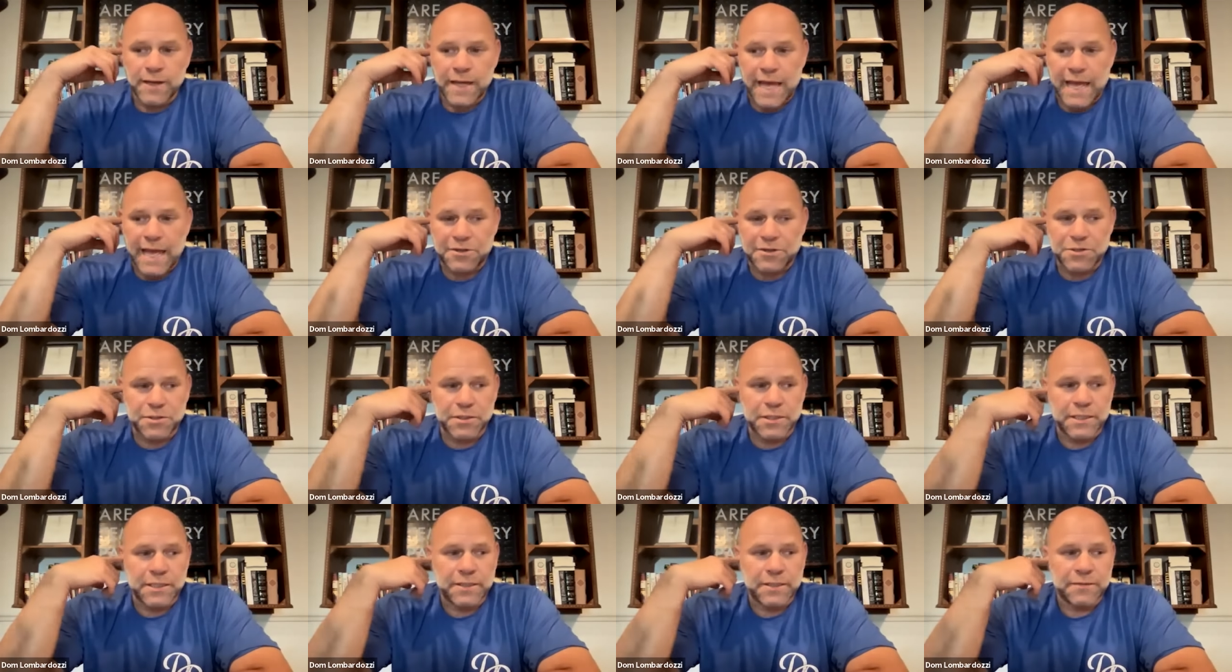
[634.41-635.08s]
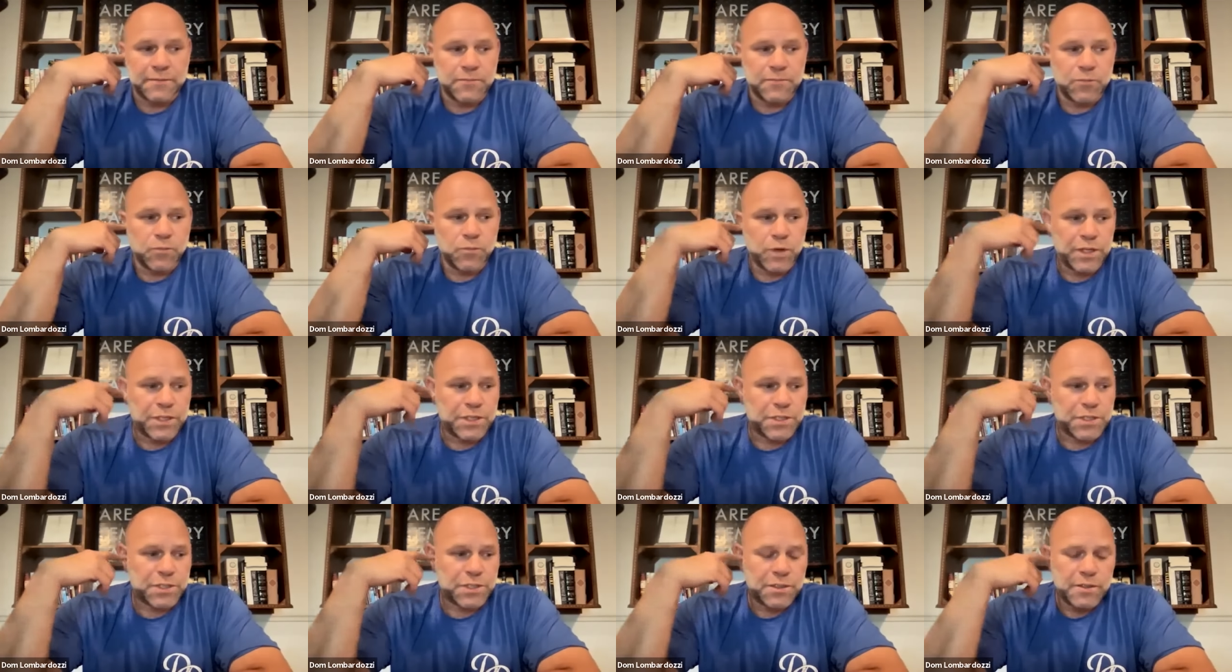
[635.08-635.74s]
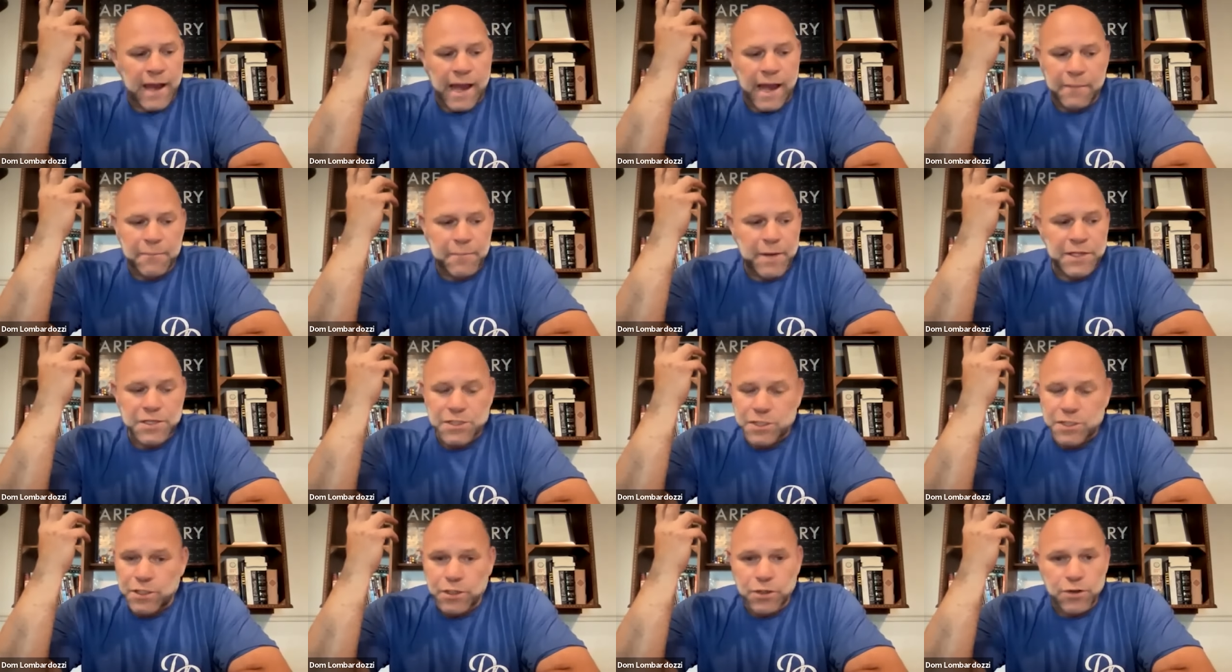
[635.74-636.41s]
actually, which I
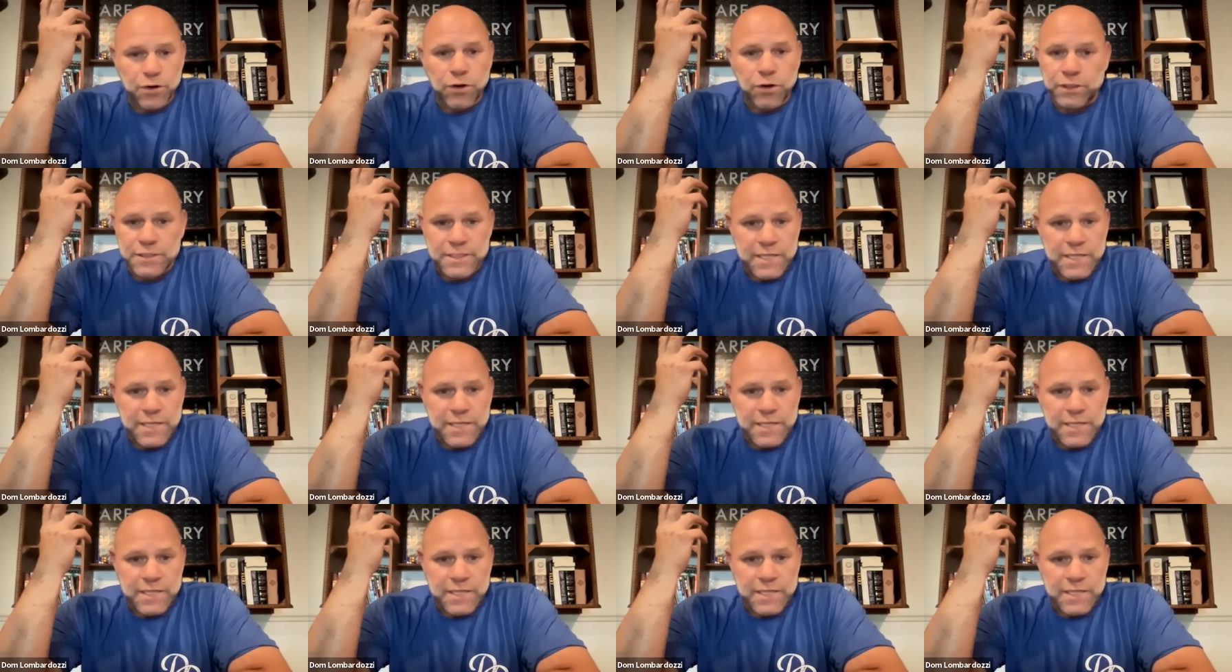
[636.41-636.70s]
mention it all